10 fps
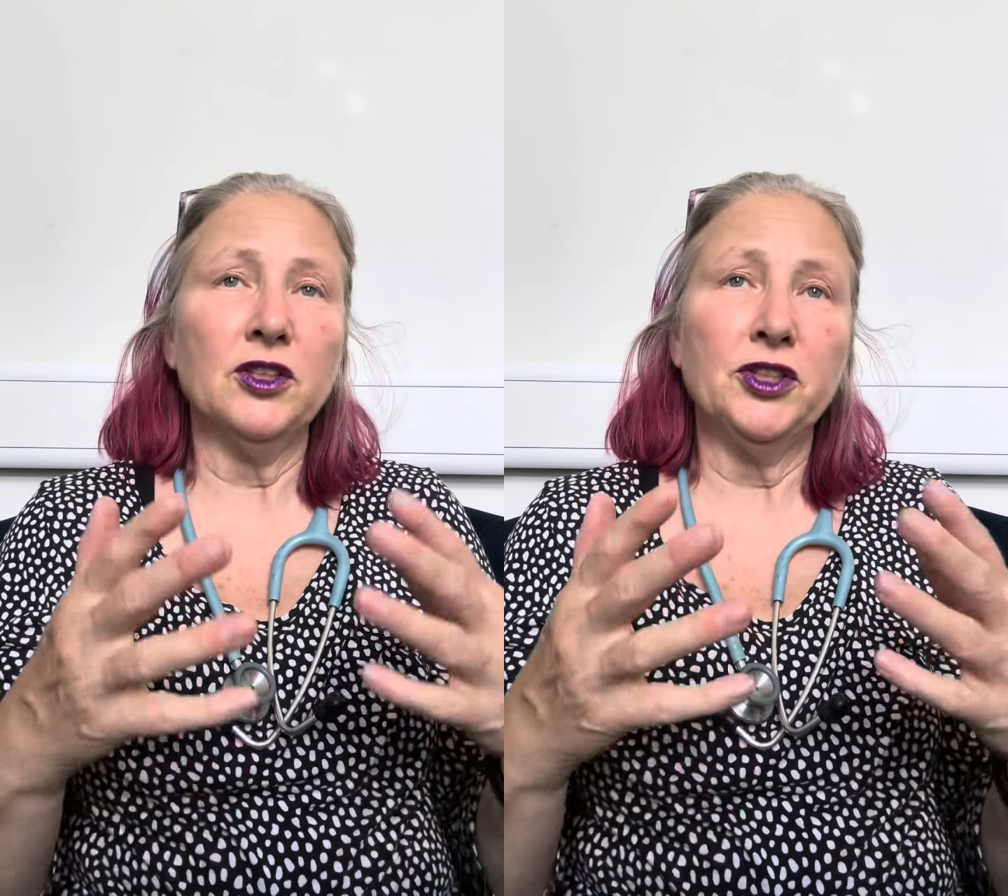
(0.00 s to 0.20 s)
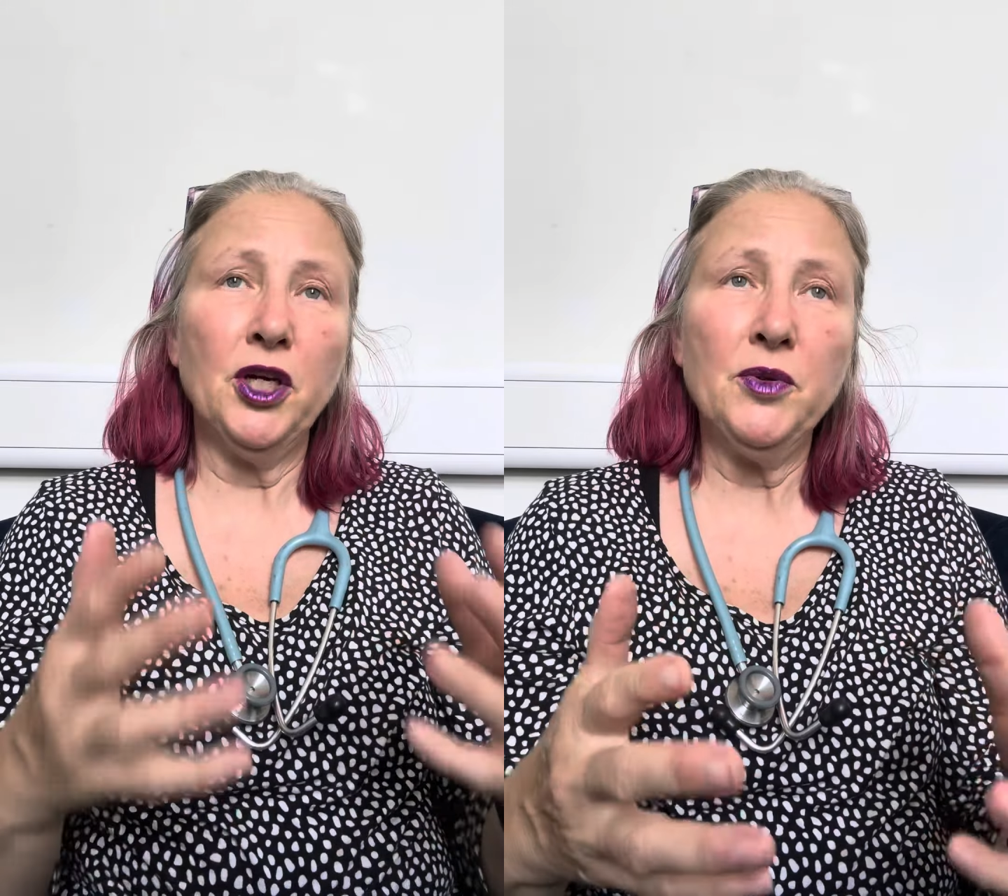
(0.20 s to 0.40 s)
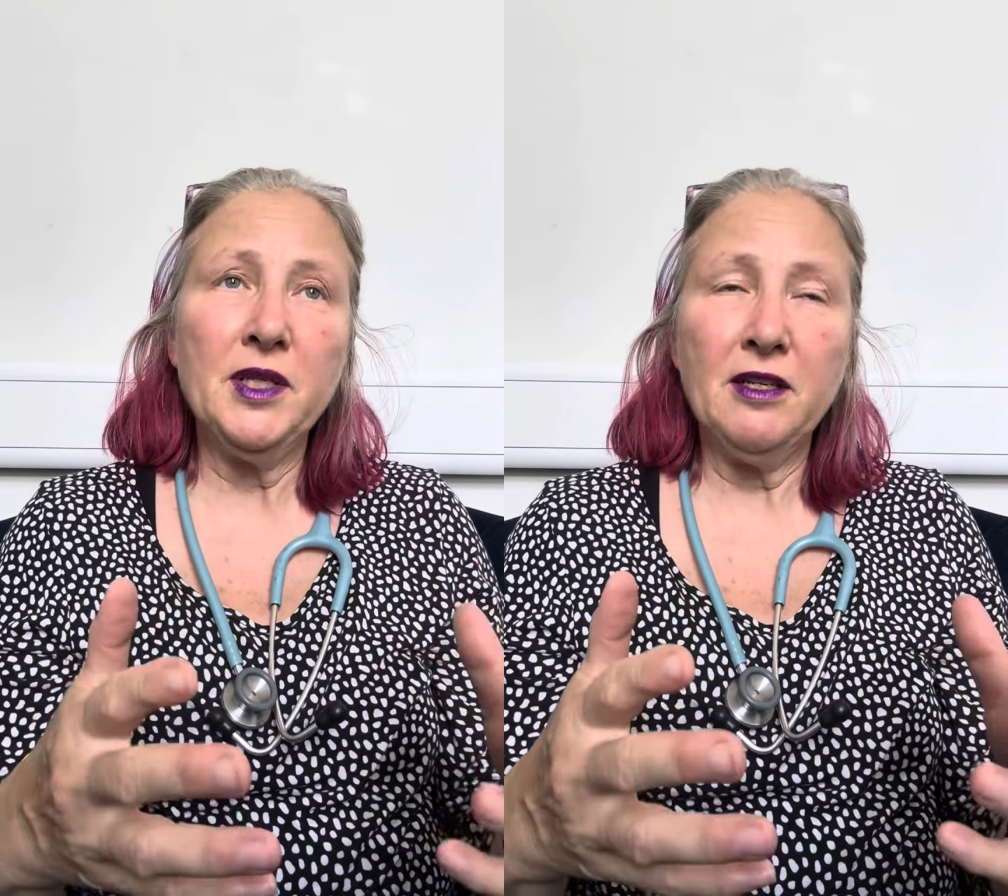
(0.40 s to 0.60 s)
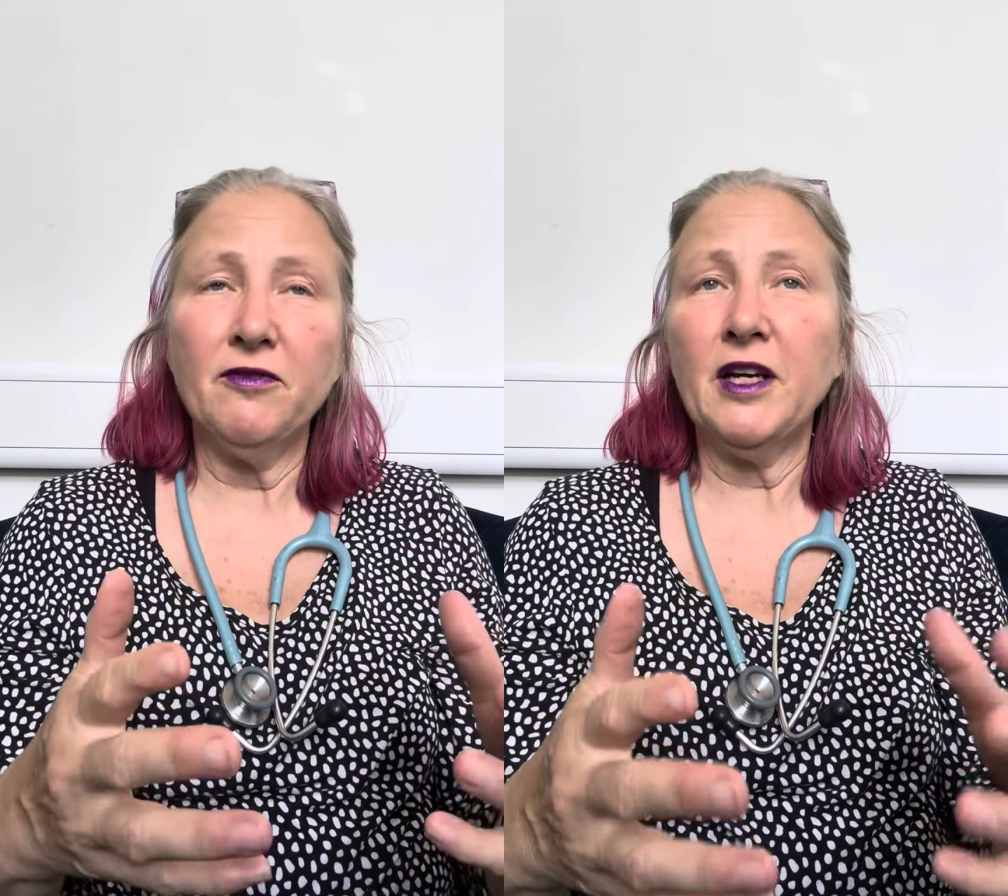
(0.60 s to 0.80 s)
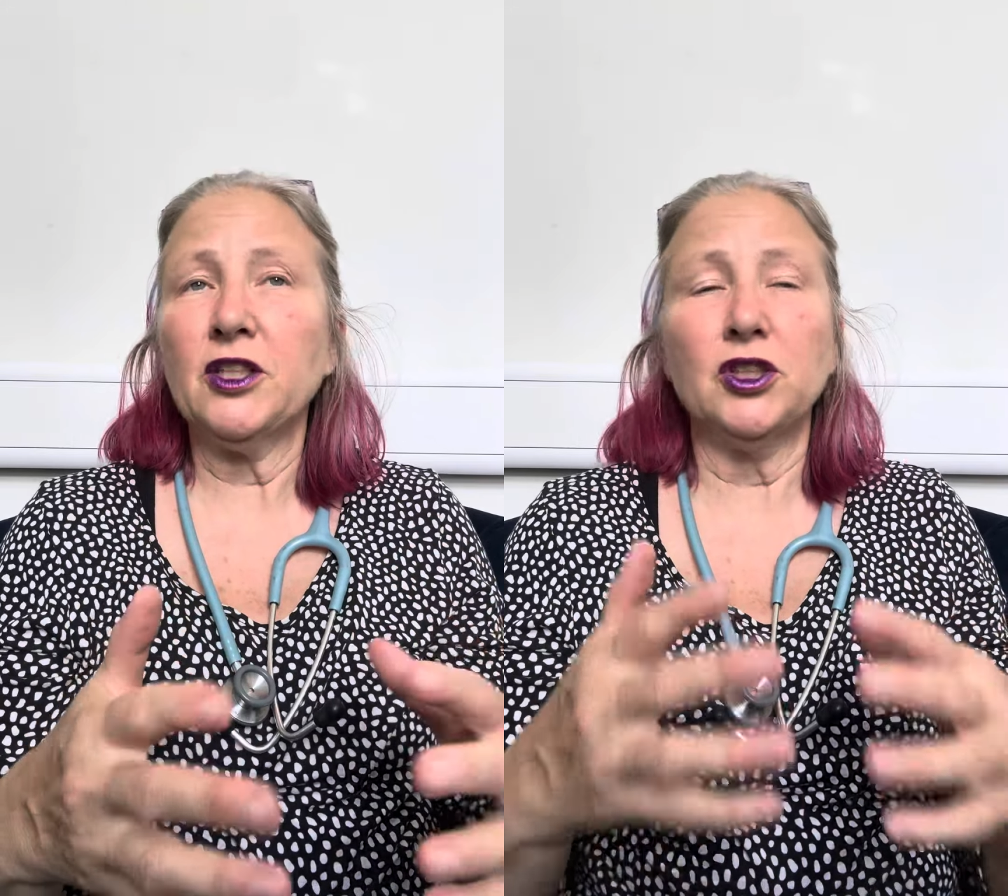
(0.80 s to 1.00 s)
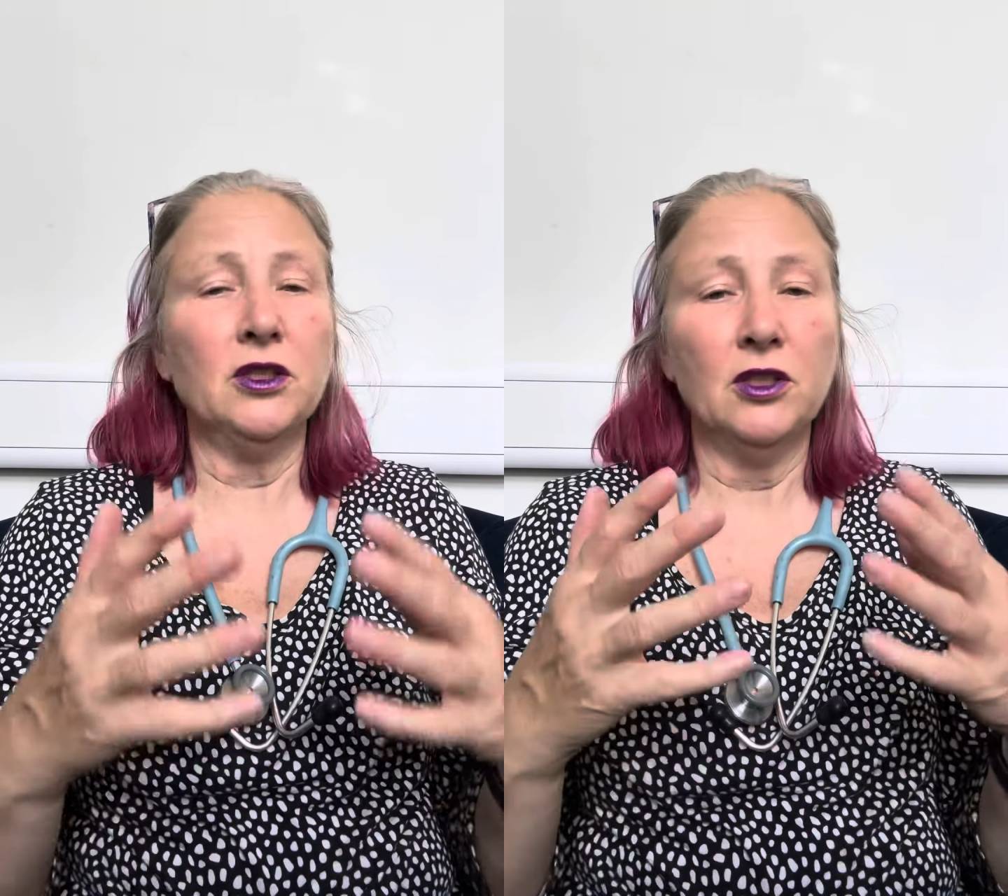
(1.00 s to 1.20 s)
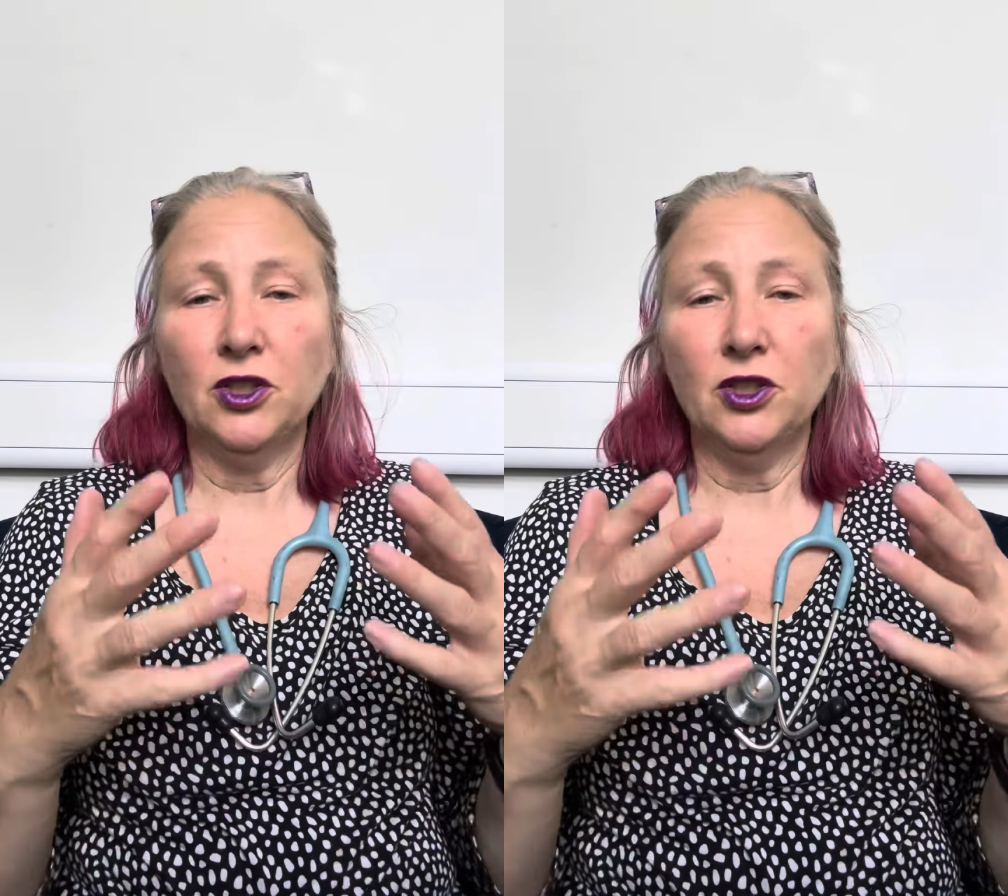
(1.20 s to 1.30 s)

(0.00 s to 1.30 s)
go with an infection,